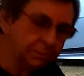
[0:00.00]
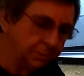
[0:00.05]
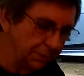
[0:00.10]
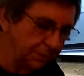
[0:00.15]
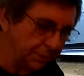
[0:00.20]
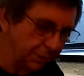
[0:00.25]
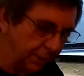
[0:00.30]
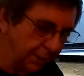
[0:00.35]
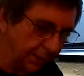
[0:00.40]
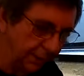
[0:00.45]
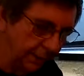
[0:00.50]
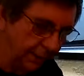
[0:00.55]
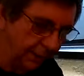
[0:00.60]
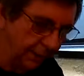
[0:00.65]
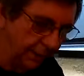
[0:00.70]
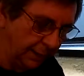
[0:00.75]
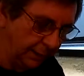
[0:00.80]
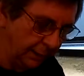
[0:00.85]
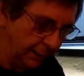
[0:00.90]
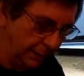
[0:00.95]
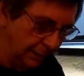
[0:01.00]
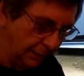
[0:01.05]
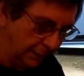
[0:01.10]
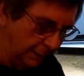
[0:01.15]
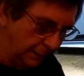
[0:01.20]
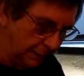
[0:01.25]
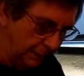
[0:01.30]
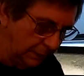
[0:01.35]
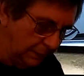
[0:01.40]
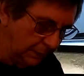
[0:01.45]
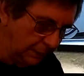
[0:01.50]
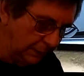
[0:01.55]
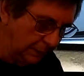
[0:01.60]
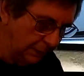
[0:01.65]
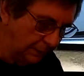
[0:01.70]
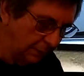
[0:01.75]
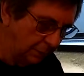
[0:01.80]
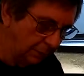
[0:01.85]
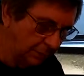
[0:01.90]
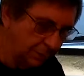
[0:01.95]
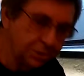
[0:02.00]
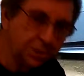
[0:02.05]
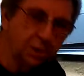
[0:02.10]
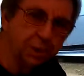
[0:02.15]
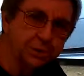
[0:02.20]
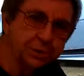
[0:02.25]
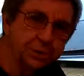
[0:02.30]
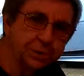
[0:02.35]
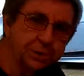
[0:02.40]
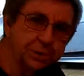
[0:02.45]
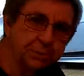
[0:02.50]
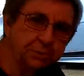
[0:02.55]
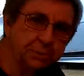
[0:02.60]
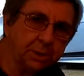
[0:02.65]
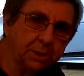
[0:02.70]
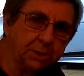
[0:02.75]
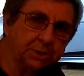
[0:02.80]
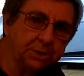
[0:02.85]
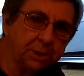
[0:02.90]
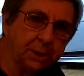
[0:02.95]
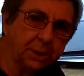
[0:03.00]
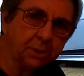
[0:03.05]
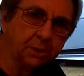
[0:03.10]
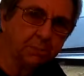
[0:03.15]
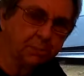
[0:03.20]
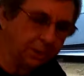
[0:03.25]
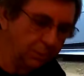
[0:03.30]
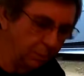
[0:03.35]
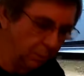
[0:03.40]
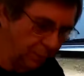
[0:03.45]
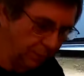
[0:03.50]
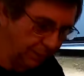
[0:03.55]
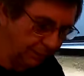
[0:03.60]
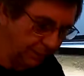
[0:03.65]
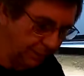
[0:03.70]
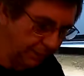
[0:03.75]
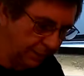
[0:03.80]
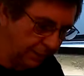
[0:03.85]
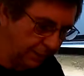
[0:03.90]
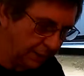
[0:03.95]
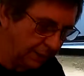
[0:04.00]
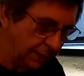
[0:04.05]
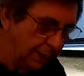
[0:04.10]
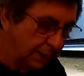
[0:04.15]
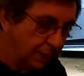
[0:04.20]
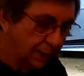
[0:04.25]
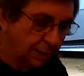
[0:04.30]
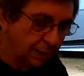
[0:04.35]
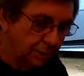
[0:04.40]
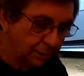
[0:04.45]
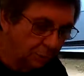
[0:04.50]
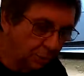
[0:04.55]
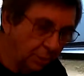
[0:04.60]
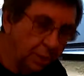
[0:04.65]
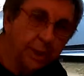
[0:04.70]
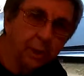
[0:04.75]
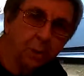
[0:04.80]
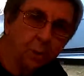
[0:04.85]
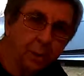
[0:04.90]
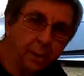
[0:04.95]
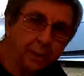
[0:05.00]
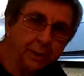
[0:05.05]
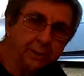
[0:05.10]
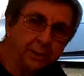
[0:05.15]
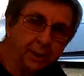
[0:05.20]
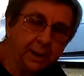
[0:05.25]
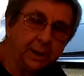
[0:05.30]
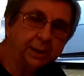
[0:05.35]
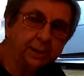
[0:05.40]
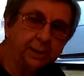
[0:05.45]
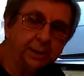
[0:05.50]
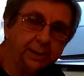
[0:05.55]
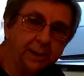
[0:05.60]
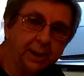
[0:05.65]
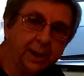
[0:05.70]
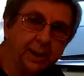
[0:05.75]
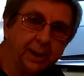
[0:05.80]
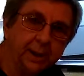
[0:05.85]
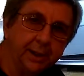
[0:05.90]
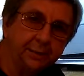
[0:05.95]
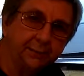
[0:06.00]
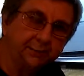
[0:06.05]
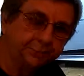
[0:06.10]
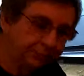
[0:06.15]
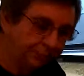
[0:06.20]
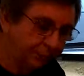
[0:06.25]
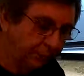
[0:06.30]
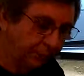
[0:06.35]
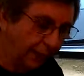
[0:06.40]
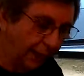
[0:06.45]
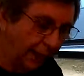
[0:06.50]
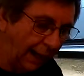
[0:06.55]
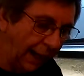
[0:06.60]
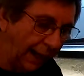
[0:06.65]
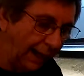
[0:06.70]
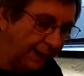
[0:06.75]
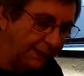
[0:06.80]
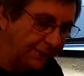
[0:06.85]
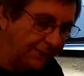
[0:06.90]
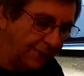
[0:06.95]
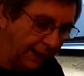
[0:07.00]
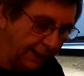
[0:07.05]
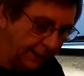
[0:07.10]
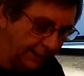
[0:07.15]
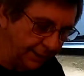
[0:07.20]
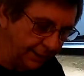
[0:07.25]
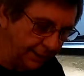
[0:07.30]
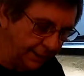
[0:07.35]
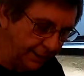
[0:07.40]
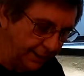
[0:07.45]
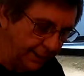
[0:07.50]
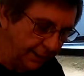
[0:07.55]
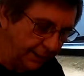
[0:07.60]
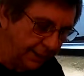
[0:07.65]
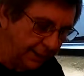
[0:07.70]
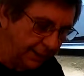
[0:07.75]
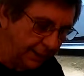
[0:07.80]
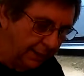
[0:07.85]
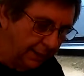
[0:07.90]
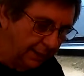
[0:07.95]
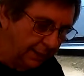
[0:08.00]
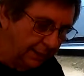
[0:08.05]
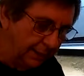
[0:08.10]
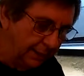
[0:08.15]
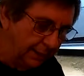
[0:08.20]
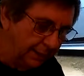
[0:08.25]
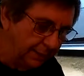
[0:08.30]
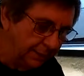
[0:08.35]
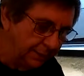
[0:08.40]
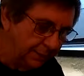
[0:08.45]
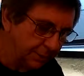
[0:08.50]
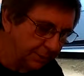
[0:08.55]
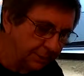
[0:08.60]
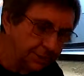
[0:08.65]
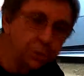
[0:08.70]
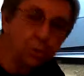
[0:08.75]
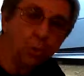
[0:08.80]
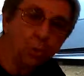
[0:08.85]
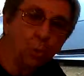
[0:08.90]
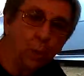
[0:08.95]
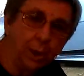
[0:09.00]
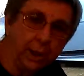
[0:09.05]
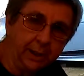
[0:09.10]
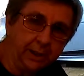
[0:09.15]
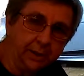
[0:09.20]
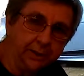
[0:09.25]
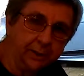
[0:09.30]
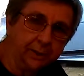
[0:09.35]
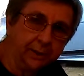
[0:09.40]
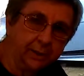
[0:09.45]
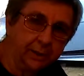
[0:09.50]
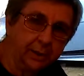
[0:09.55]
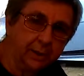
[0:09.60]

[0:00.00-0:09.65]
but there again, they're going to charge you so much it ain't going to be worth it. So anyway, at the end of the day, I decided to just wait.